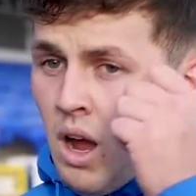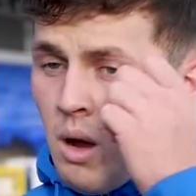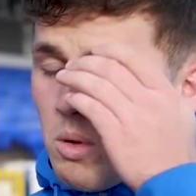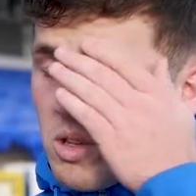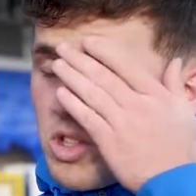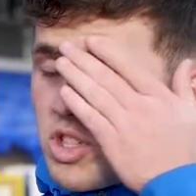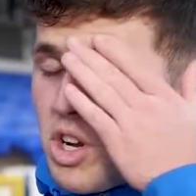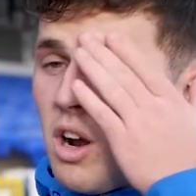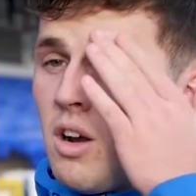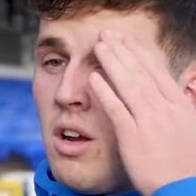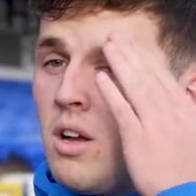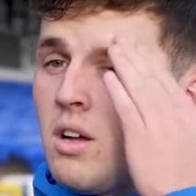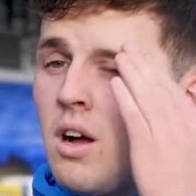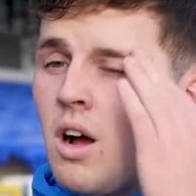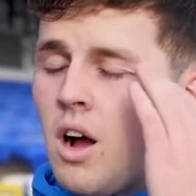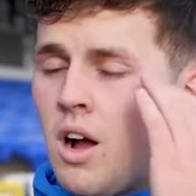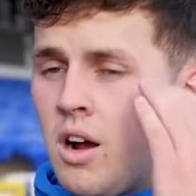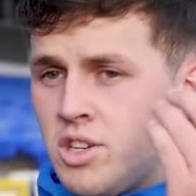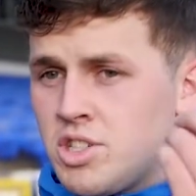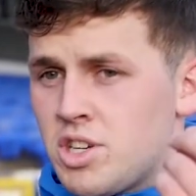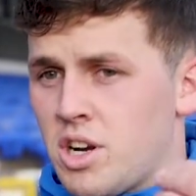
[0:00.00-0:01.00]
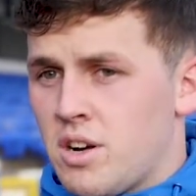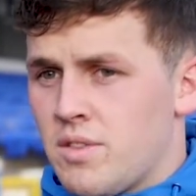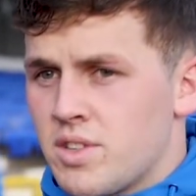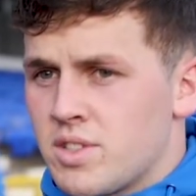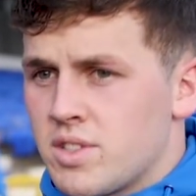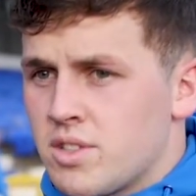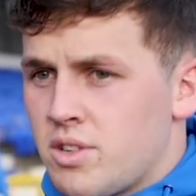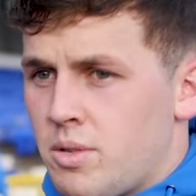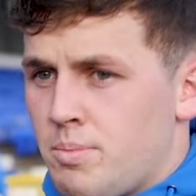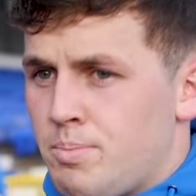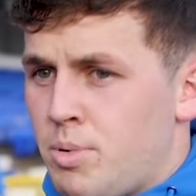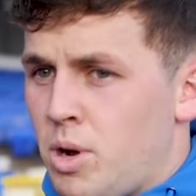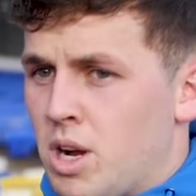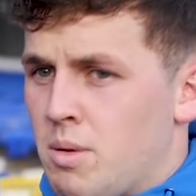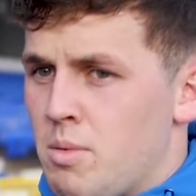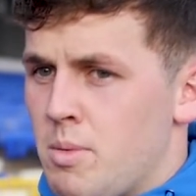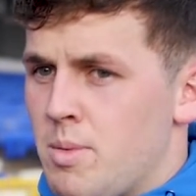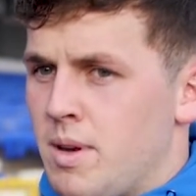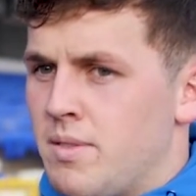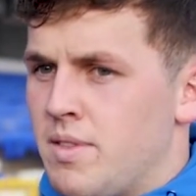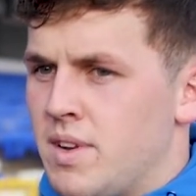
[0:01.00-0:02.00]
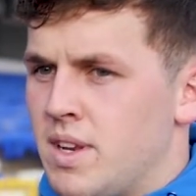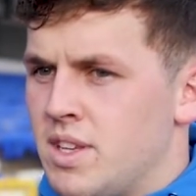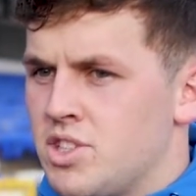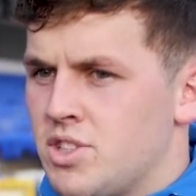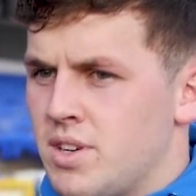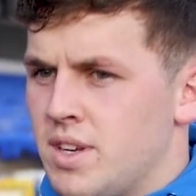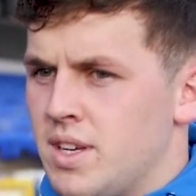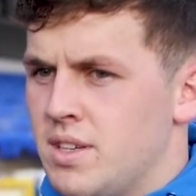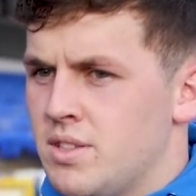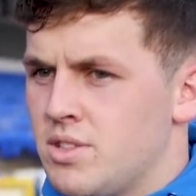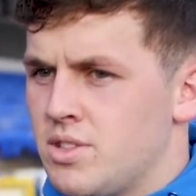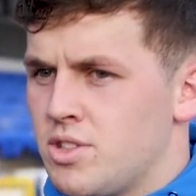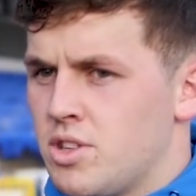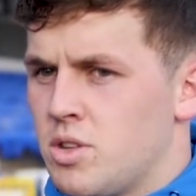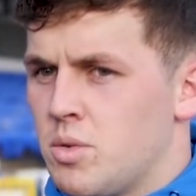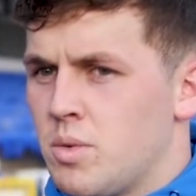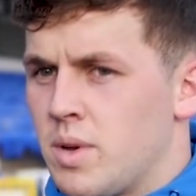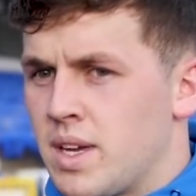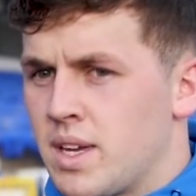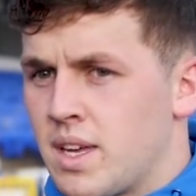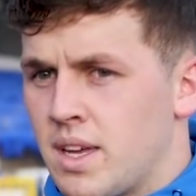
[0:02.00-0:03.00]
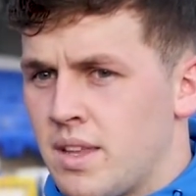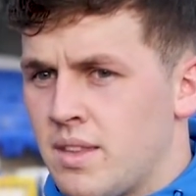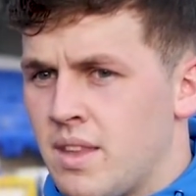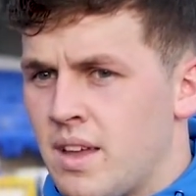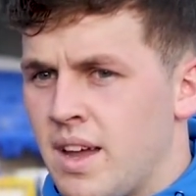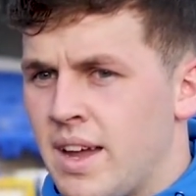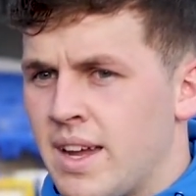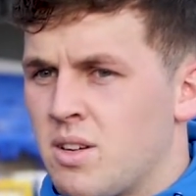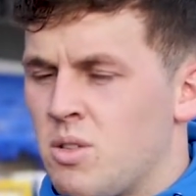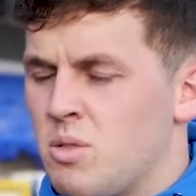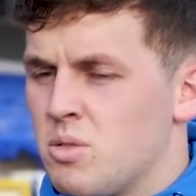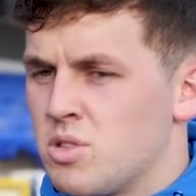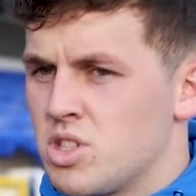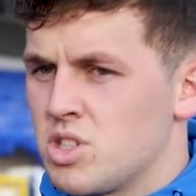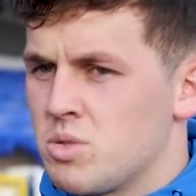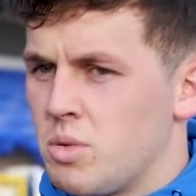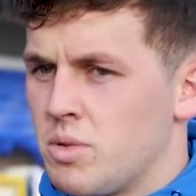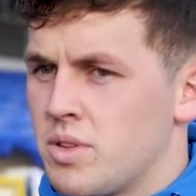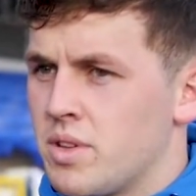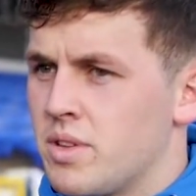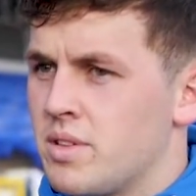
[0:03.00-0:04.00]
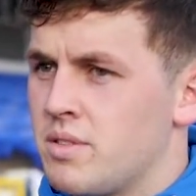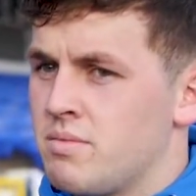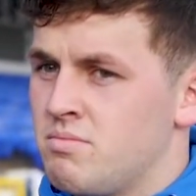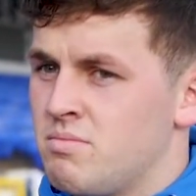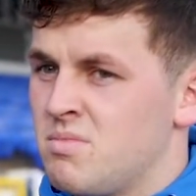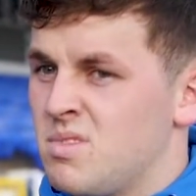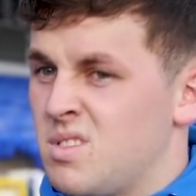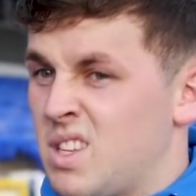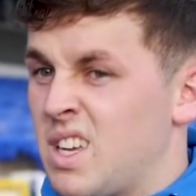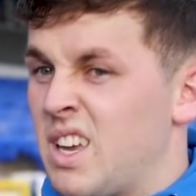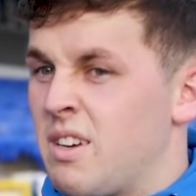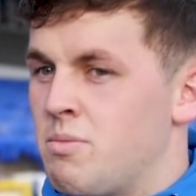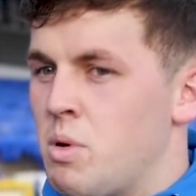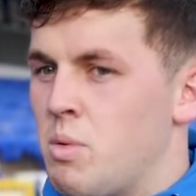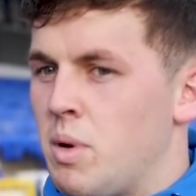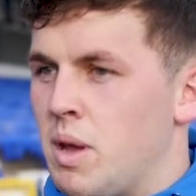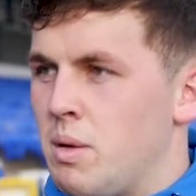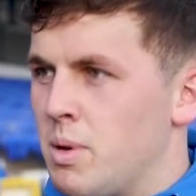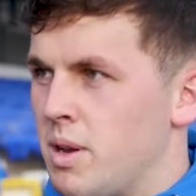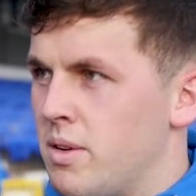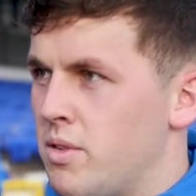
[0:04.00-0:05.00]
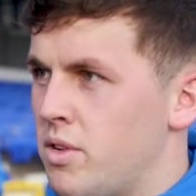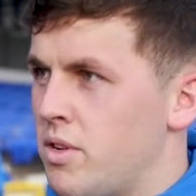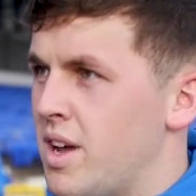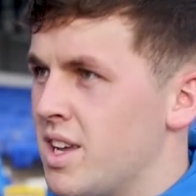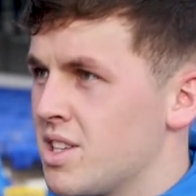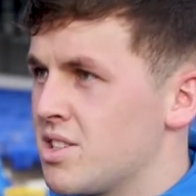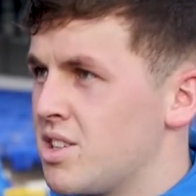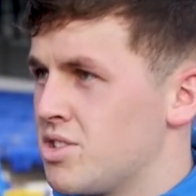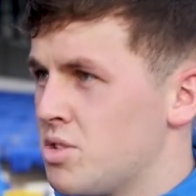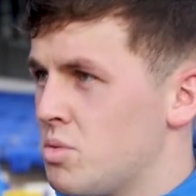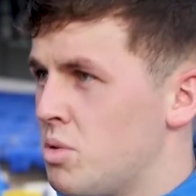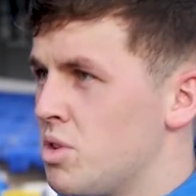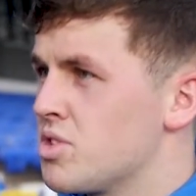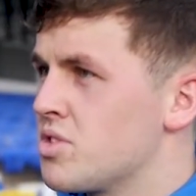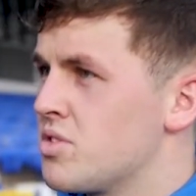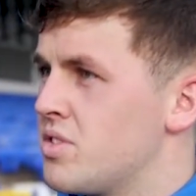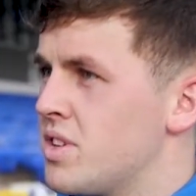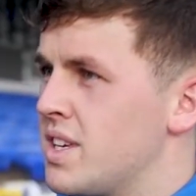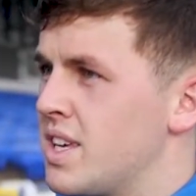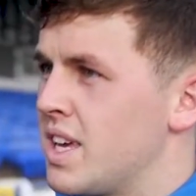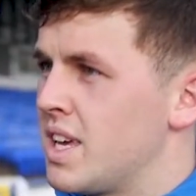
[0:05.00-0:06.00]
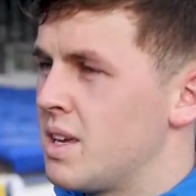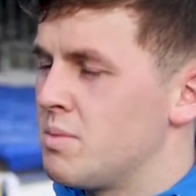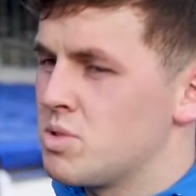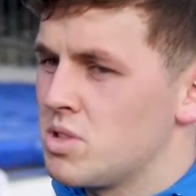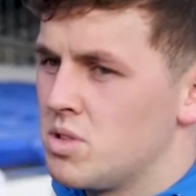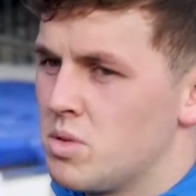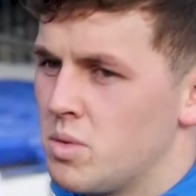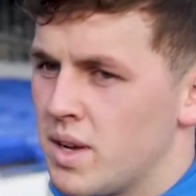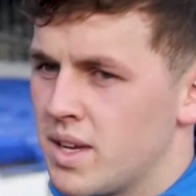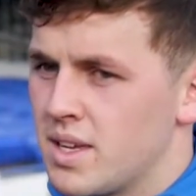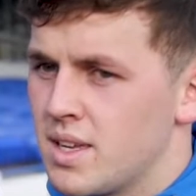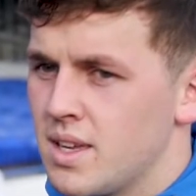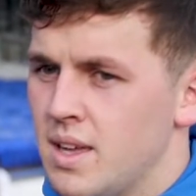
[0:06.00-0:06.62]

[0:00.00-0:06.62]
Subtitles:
Well, Aaron Jarvis took up a bit of an injury during the week, and Hank Owen just wanted to give him a wee bit of a rest because there was 3 games in a week.